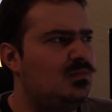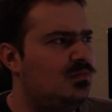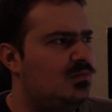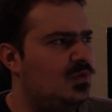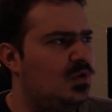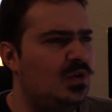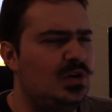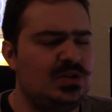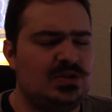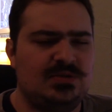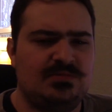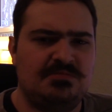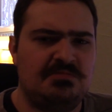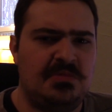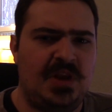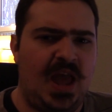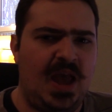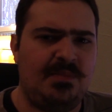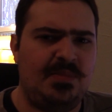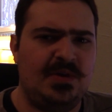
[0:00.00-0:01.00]
Of course,
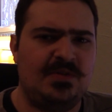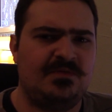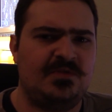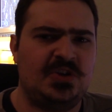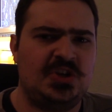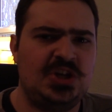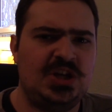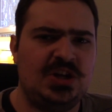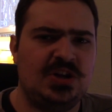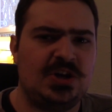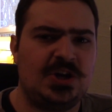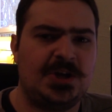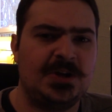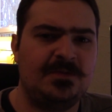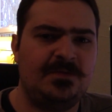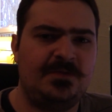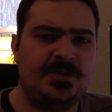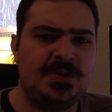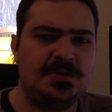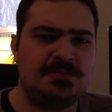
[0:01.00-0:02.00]
Nappa and Vegeta are
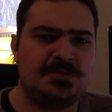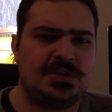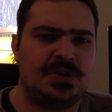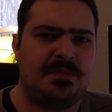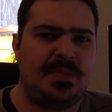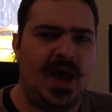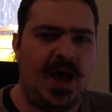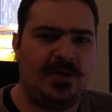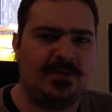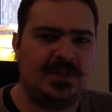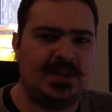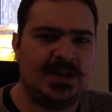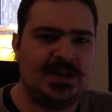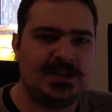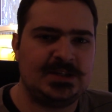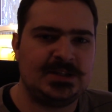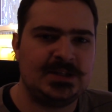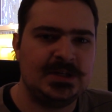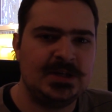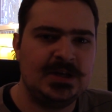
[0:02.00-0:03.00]
confused about
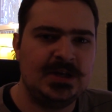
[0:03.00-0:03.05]
this.